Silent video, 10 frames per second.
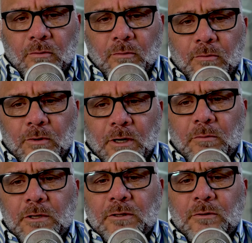Where
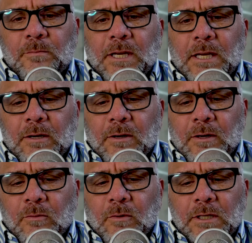would you be?
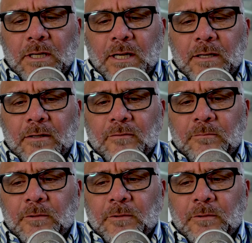What kind of